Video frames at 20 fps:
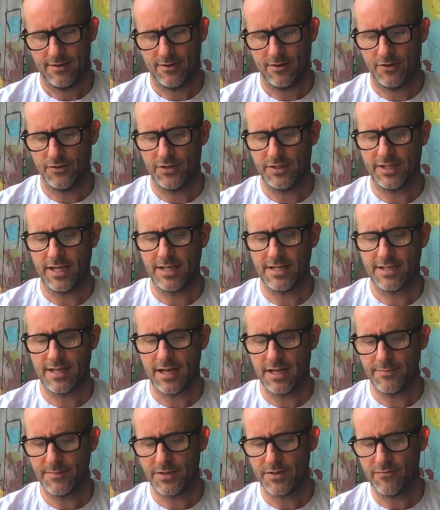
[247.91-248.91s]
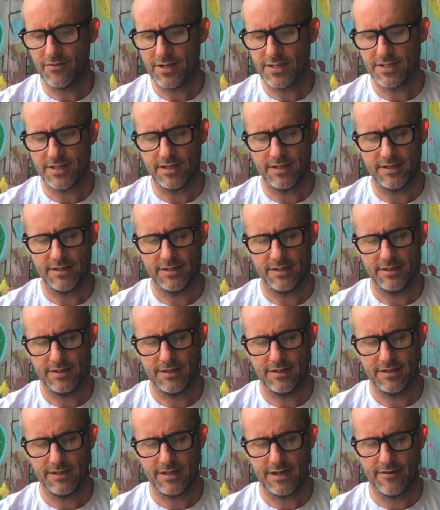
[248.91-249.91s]
On the day Stanley was arrested,
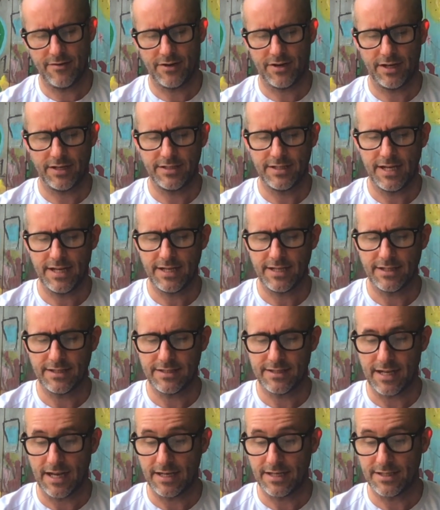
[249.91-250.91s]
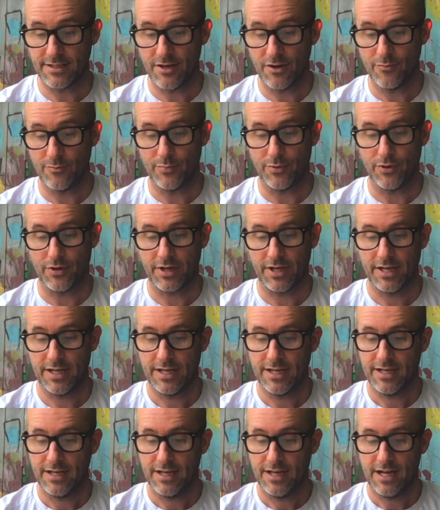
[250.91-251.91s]
Derek had taken Stanley's notebook
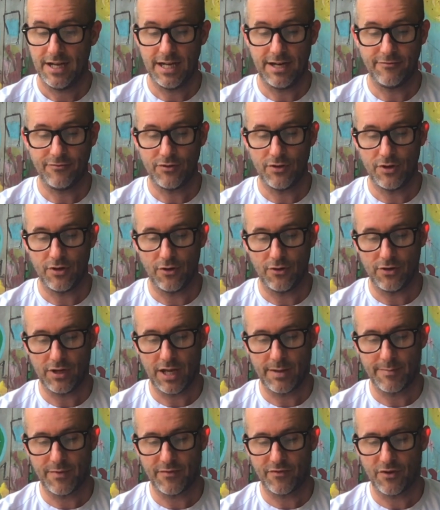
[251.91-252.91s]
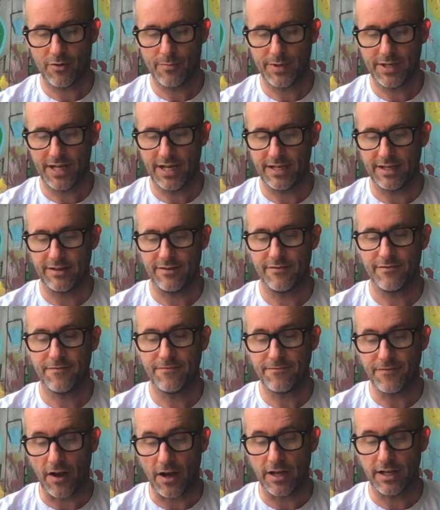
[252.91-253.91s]
and after a long game of come and get it,
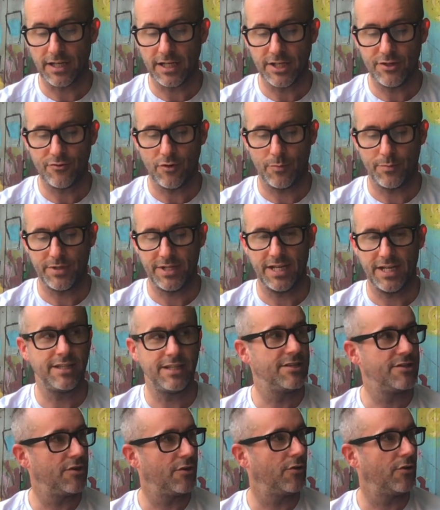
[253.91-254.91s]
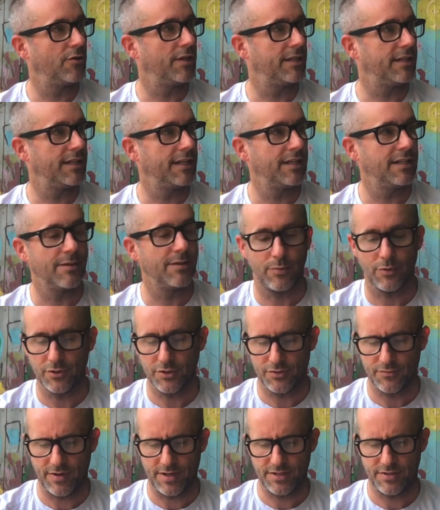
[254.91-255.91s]
finally dropped it in the toilet in the
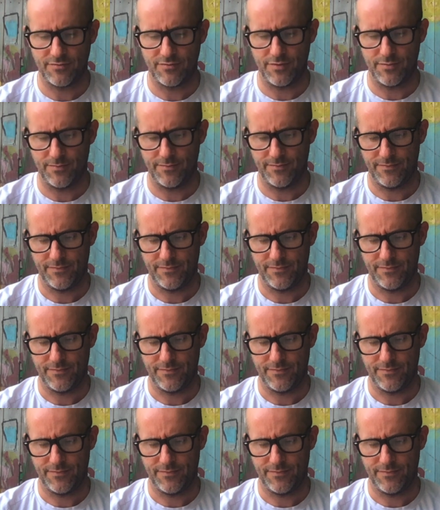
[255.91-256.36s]
boys' restroom.